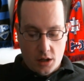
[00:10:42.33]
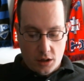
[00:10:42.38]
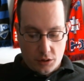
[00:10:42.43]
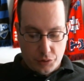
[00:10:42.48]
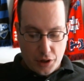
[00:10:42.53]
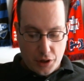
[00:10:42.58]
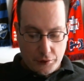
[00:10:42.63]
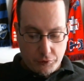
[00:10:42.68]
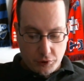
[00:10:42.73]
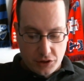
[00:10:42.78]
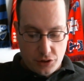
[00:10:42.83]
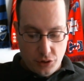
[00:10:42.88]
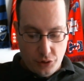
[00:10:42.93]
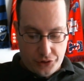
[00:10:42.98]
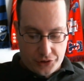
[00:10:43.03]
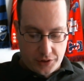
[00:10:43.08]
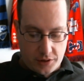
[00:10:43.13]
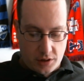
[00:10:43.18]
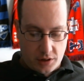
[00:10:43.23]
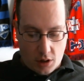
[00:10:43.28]

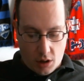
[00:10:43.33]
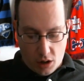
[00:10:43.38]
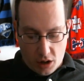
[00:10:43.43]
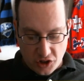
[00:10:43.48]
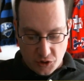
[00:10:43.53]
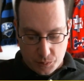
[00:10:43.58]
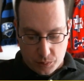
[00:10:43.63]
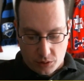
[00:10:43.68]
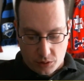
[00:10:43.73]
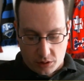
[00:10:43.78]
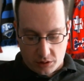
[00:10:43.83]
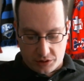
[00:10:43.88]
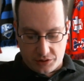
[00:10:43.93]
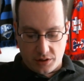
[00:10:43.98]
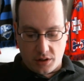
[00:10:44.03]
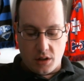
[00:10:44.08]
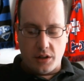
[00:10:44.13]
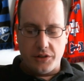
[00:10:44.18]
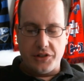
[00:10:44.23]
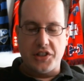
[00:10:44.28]
Leverkusen and Augsburg
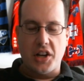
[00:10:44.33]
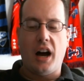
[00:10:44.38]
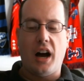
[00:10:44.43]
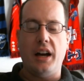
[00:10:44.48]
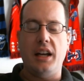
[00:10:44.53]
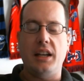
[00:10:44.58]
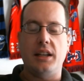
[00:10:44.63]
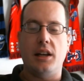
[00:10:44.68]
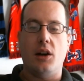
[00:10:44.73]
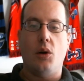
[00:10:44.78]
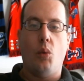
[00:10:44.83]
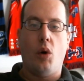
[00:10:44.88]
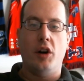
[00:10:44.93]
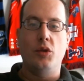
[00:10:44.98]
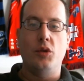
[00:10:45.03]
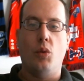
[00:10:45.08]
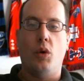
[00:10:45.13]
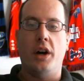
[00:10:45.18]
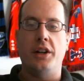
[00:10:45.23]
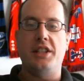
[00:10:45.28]
tying at
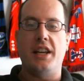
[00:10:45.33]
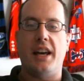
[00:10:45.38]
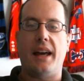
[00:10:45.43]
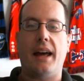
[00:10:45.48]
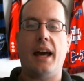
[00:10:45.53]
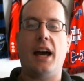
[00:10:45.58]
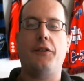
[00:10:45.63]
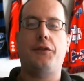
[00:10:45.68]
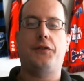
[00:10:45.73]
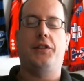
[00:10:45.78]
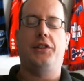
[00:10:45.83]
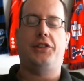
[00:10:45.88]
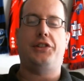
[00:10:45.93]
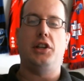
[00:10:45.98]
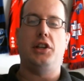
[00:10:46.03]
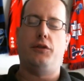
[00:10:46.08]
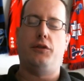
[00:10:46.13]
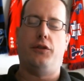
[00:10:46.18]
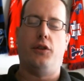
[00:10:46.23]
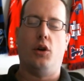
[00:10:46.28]
1-1. You have to
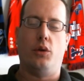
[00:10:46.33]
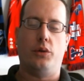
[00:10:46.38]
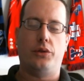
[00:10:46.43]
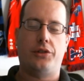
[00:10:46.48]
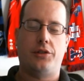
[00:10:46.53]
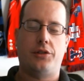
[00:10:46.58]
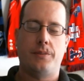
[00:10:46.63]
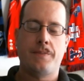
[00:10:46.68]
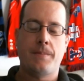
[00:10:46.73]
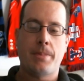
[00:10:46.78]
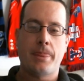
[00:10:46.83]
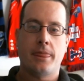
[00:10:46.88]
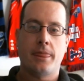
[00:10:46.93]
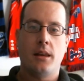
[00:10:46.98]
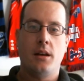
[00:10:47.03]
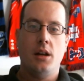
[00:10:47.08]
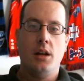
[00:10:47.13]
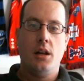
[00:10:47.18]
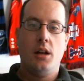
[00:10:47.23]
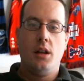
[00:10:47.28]
see, folks.
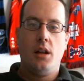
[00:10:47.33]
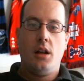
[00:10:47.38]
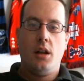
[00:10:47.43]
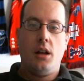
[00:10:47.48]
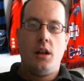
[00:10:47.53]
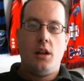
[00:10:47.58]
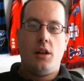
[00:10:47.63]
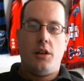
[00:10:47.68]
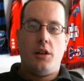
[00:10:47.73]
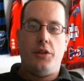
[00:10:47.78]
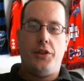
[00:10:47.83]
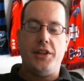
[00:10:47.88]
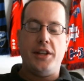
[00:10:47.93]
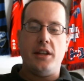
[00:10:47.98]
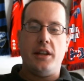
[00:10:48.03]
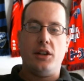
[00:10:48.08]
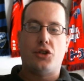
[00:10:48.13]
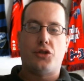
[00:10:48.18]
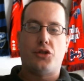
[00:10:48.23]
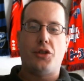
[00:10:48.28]
The
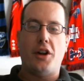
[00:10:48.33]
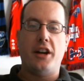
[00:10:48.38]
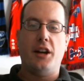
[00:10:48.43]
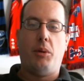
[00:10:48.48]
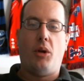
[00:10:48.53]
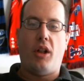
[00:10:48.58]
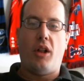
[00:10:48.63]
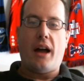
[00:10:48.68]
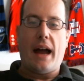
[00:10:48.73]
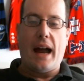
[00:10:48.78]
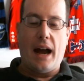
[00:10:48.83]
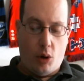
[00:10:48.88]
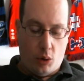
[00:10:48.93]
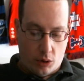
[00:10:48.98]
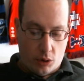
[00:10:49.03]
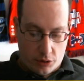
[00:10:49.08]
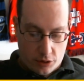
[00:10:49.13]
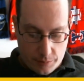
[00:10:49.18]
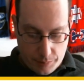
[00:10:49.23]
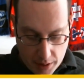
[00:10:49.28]
incredible
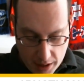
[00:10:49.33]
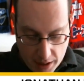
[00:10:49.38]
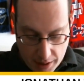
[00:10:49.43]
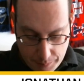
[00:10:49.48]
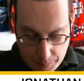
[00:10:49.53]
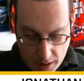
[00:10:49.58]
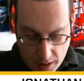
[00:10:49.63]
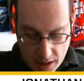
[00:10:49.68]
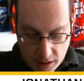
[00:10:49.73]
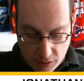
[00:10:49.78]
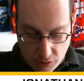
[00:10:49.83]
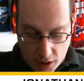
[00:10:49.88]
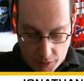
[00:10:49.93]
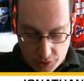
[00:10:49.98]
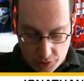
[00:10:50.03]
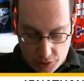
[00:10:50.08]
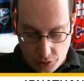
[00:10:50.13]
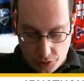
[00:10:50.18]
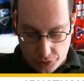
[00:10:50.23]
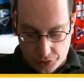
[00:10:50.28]
howler by Bayer
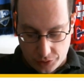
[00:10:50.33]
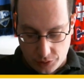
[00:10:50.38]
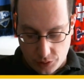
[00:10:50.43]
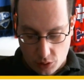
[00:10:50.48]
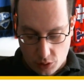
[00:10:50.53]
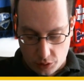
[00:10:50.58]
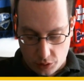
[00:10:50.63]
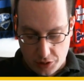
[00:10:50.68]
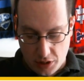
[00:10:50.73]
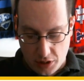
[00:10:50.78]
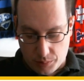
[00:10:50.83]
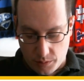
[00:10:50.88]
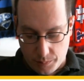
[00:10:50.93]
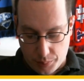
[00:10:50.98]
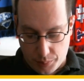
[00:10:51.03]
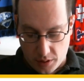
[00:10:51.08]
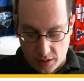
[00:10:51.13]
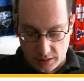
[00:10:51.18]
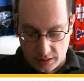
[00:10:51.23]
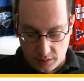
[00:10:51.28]
Leverkusen goalkeeper
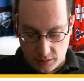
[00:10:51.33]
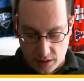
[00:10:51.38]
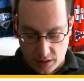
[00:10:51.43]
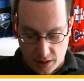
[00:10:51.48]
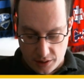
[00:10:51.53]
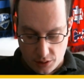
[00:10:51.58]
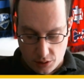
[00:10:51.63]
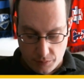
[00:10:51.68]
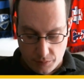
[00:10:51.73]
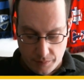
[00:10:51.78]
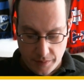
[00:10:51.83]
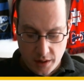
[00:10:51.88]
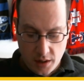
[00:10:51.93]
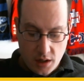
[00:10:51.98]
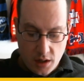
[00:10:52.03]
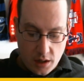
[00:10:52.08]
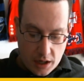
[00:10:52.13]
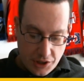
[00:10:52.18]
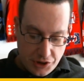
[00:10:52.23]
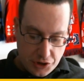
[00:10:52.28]
Bernd Leno.
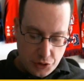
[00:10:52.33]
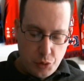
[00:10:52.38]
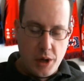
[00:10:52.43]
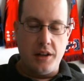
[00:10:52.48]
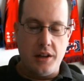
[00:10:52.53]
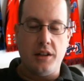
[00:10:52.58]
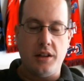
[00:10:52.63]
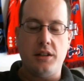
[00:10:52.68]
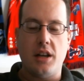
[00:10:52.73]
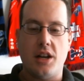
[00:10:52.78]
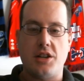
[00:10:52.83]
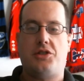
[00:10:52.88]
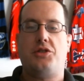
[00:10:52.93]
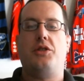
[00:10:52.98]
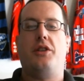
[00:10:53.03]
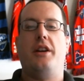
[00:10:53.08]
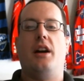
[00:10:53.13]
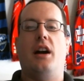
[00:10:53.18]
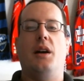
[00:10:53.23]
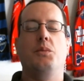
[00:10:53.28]
I tweeted it
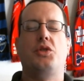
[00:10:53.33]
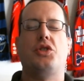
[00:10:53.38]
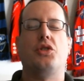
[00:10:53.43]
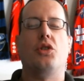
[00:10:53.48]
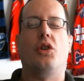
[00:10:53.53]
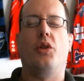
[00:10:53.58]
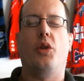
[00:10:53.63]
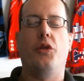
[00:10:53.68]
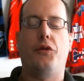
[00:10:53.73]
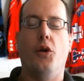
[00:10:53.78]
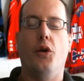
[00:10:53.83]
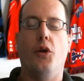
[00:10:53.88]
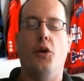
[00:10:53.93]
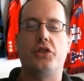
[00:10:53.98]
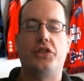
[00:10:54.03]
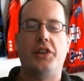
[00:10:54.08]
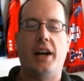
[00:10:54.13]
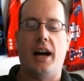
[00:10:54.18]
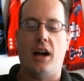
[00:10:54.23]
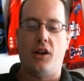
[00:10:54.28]
yesterday. I'm sure the folks
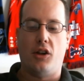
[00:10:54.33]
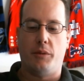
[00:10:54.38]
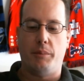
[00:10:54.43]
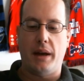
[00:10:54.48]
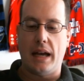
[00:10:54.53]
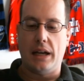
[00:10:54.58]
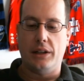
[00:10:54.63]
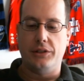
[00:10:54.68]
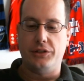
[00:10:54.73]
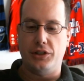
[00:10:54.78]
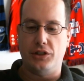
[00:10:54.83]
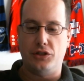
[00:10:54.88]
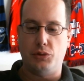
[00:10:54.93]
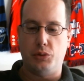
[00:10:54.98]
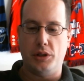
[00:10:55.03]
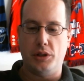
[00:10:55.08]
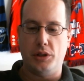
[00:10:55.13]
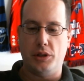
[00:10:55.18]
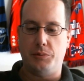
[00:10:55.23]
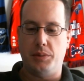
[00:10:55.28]
at Howler Magazine
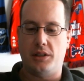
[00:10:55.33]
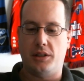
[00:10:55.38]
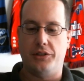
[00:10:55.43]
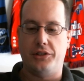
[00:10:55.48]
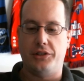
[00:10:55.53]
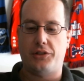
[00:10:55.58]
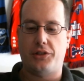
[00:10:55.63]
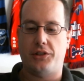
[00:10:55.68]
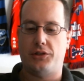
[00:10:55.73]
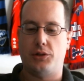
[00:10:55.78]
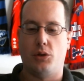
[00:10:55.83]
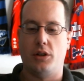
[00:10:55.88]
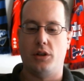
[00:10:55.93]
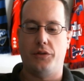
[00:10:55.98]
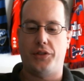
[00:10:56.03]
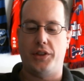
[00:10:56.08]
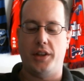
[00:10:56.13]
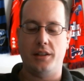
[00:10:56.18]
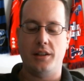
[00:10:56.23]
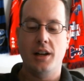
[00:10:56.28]
tweeted because it's the sort
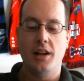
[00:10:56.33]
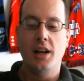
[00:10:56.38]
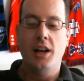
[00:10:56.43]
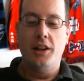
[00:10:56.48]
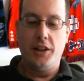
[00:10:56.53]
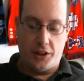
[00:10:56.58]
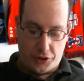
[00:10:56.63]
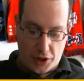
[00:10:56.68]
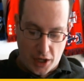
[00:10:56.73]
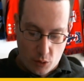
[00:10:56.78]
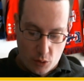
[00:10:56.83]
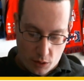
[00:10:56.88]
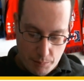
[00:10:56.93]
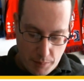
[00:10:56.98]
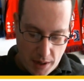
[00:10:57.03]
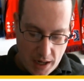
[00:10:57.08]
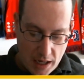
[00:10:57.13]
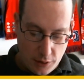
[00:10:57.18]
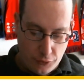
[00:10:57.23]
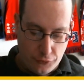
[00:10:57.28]
of thing that they were
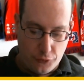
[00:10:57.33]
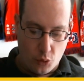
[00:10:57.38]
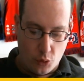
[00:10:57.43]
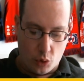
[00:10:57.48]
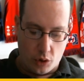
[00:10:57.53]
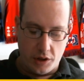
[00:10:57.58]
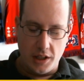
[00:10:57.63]
made for.